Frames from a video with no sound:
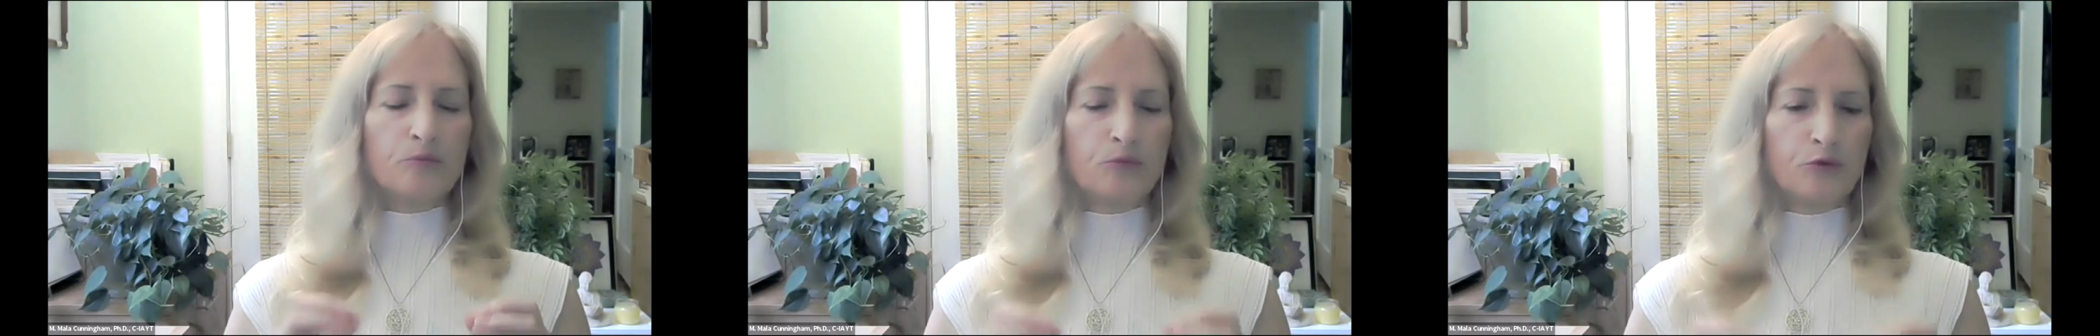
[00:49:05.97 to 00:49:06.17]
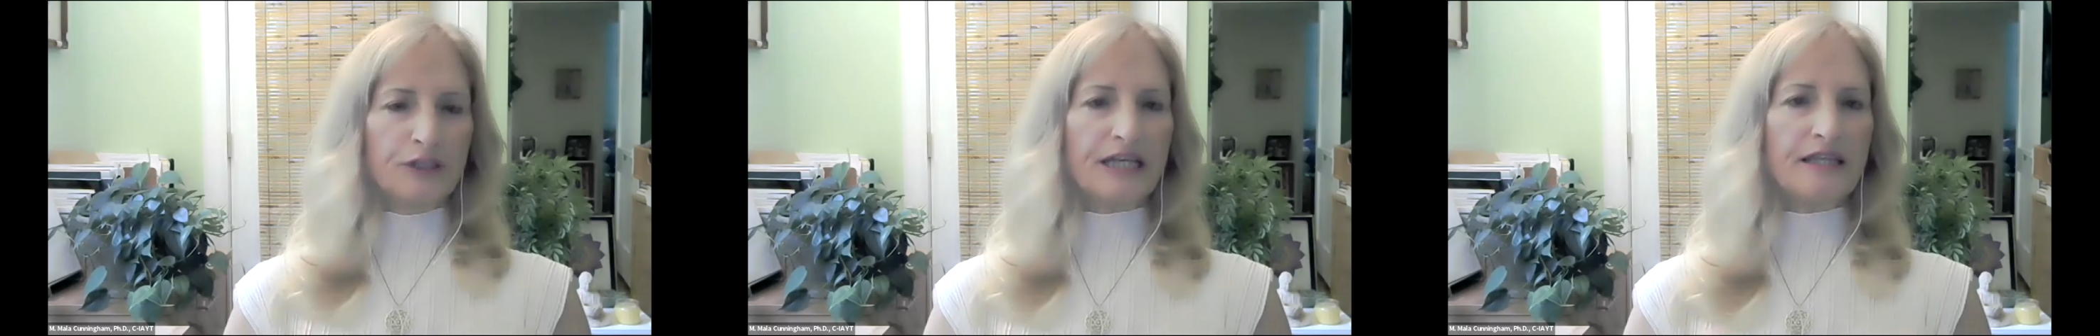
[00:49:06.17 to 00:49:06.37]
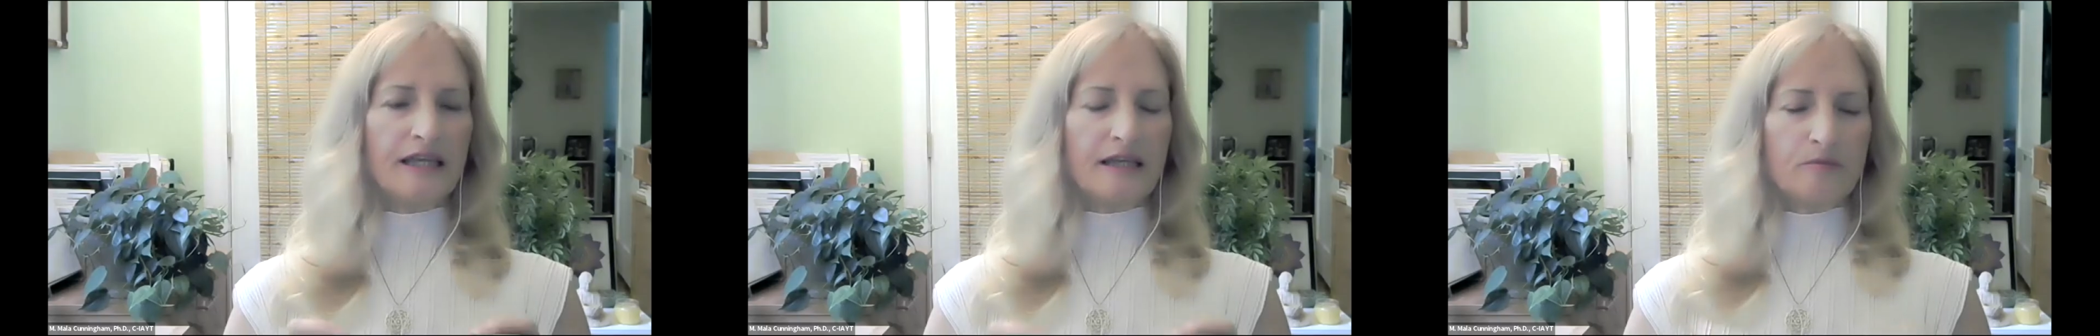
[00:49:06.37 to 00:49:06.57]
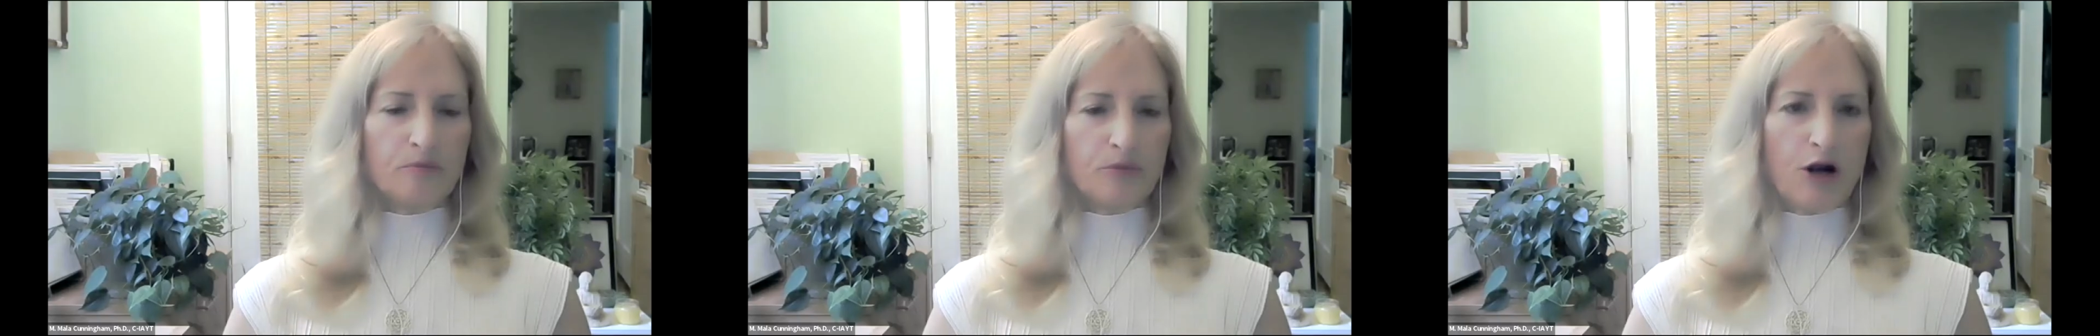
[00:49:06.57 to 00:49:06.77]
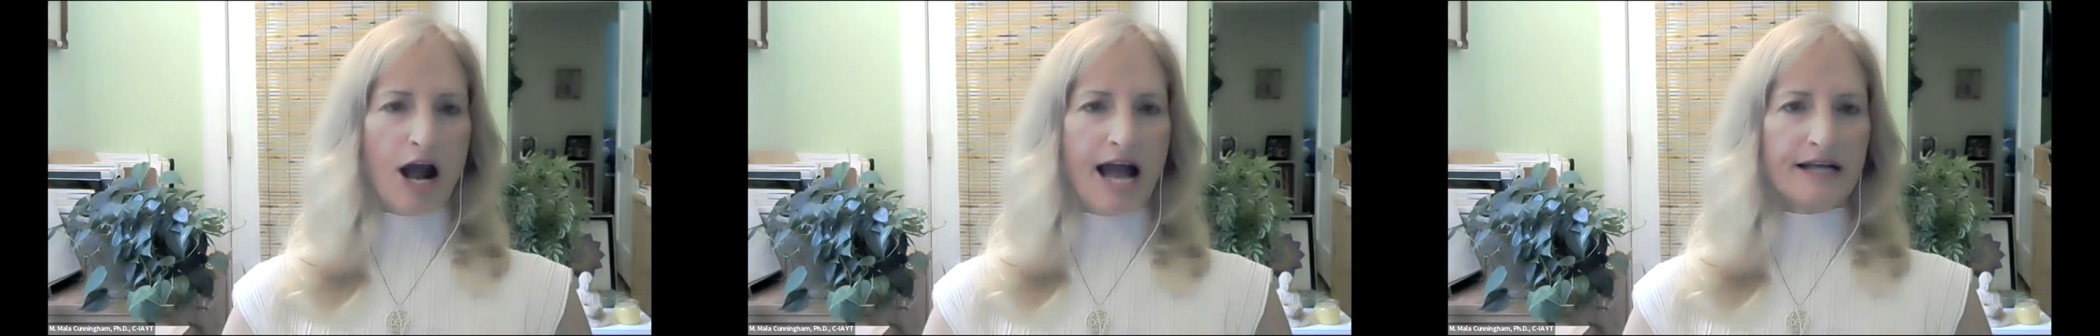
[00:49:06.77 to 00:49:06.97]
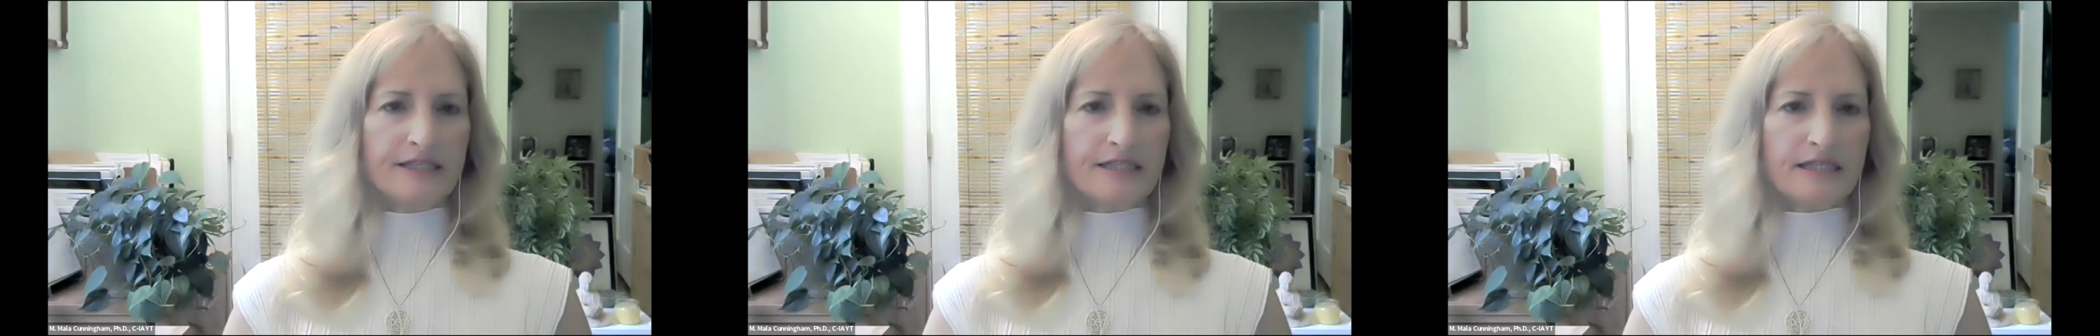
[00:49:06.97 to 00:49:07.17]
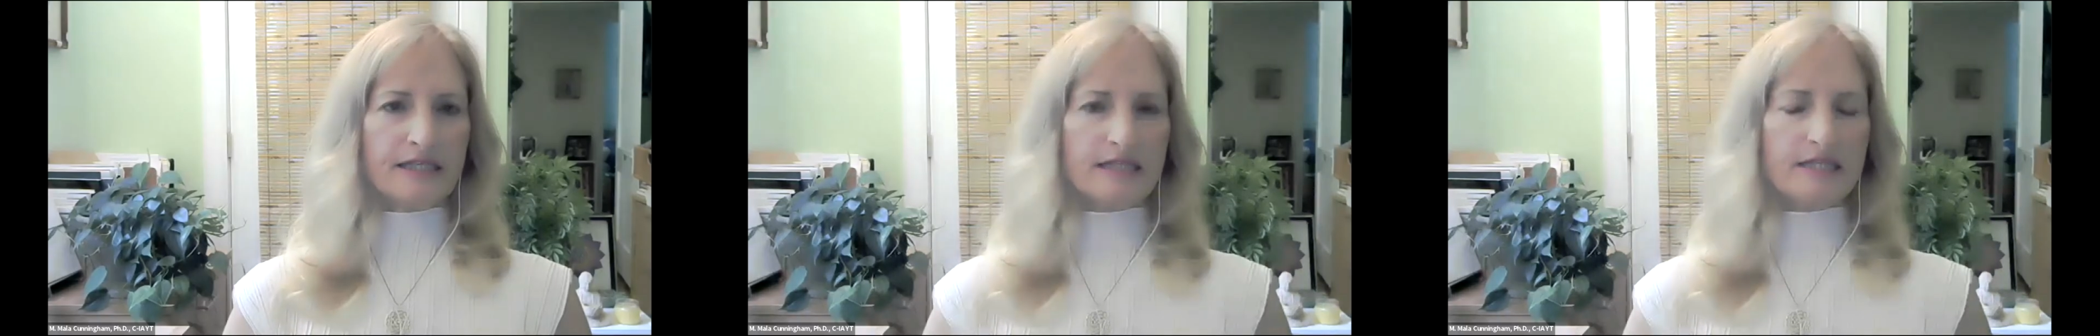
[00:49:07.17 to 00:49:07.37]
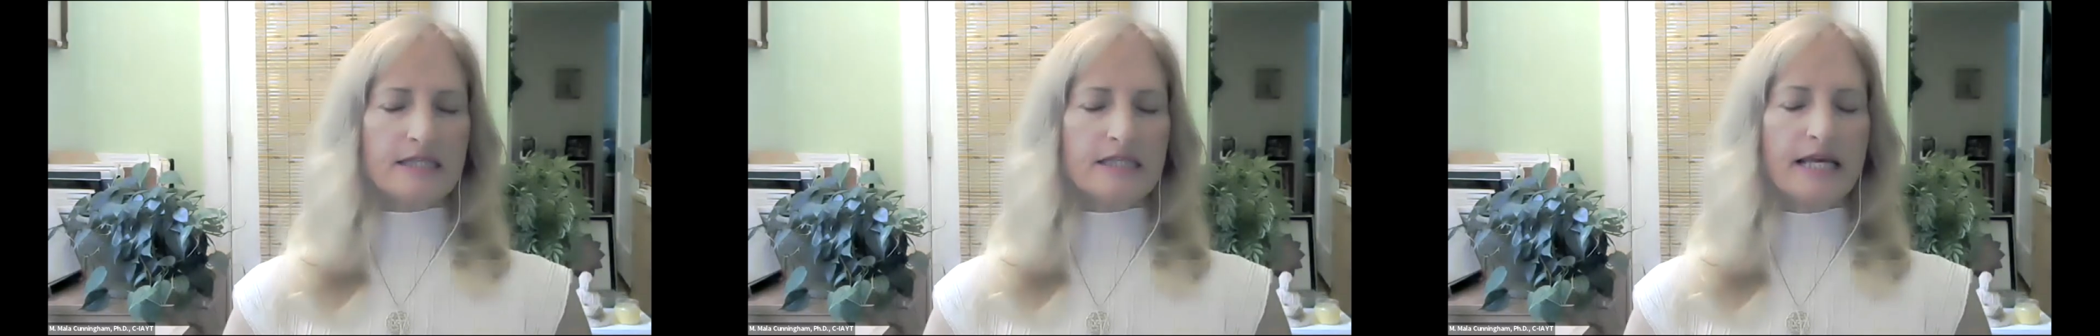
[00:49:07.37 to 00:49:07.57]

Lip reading: breathing practice